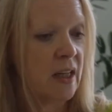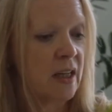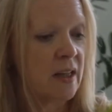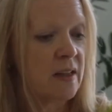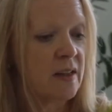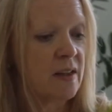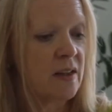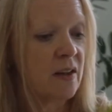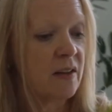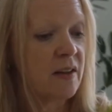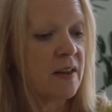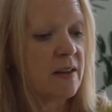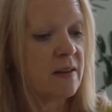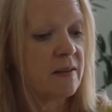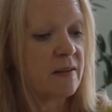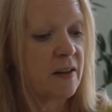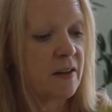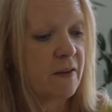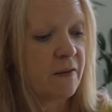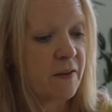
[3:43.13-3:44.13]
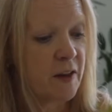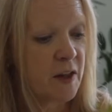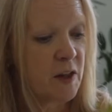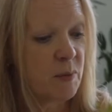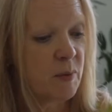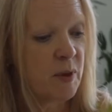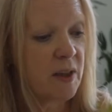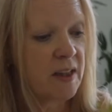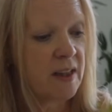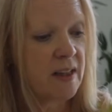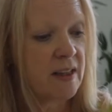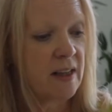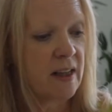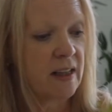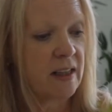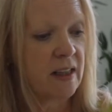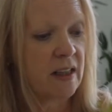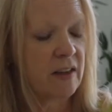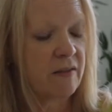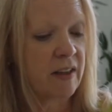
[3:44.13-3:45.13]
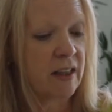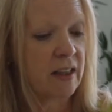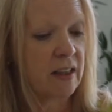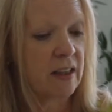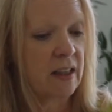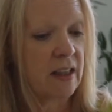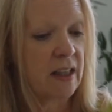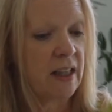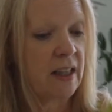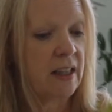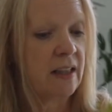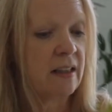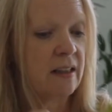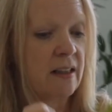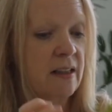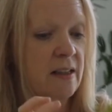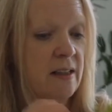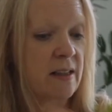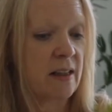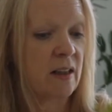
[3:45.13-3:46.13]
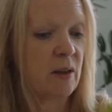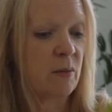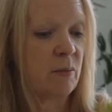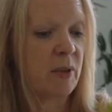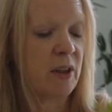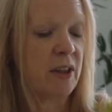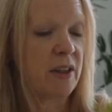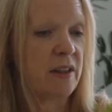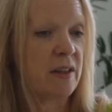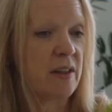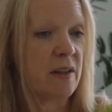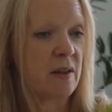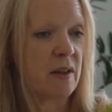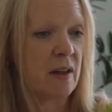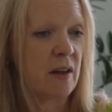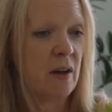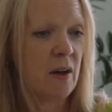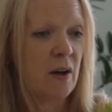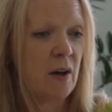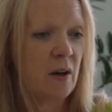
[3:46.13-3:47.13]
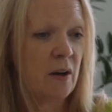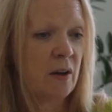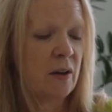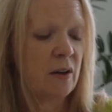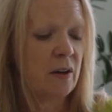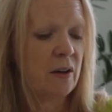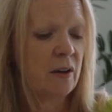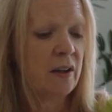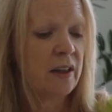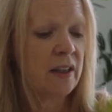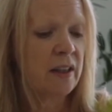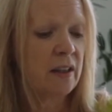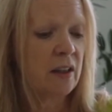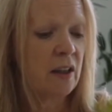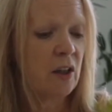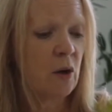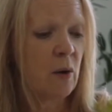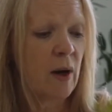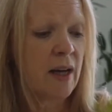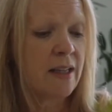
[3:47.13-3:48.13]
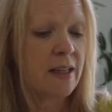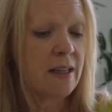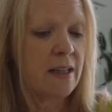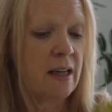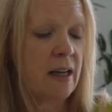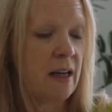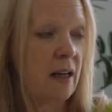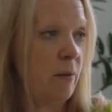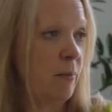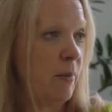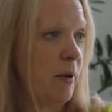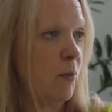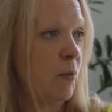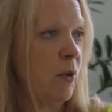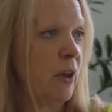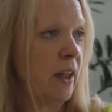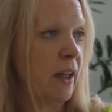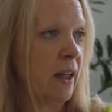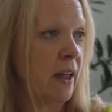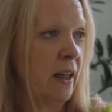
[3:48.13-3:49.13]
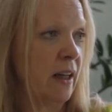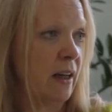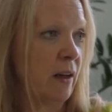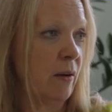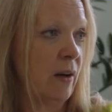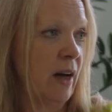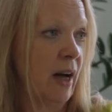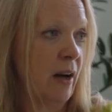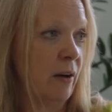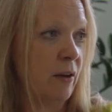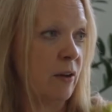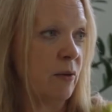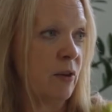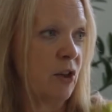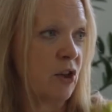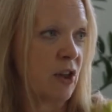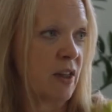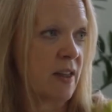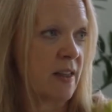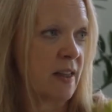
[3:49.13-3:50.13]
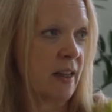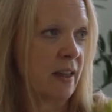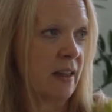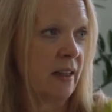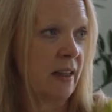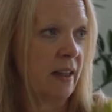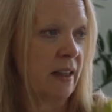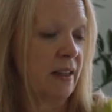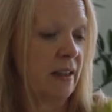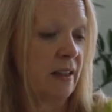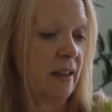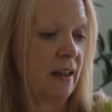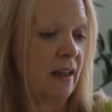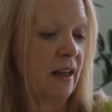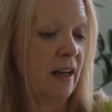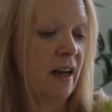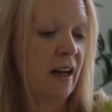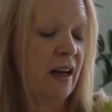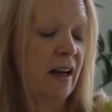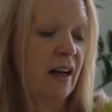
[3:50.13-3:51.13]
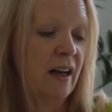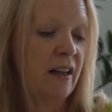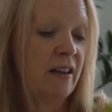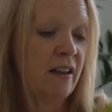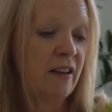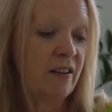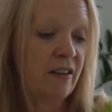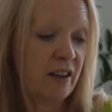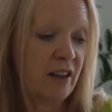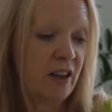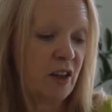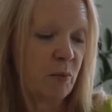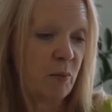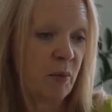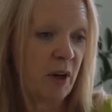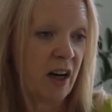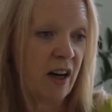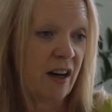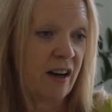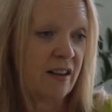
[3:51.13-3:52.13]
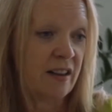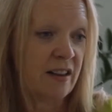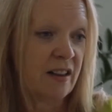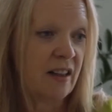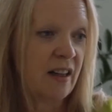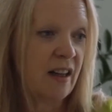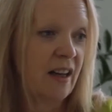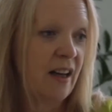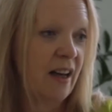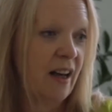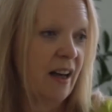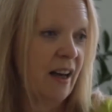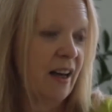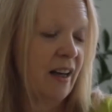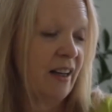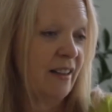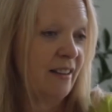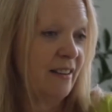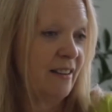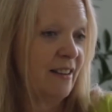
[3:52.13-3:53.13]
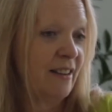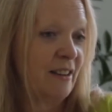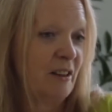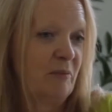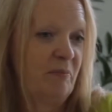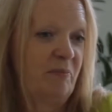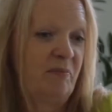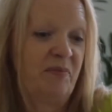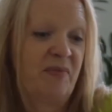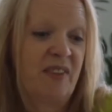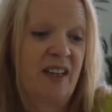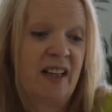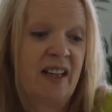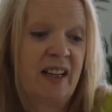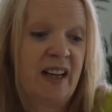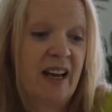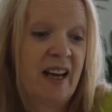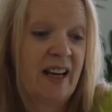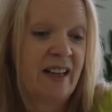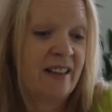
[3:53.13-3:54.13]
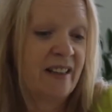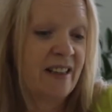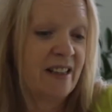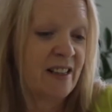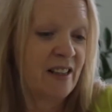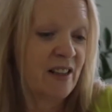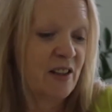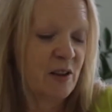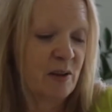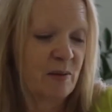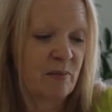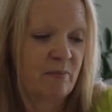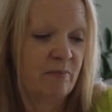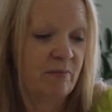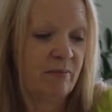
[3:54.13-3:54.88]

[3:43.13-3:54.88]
So the first point is identifying the need. The second point is going quite deep in working out how you address that need. And the third part, and again, this is,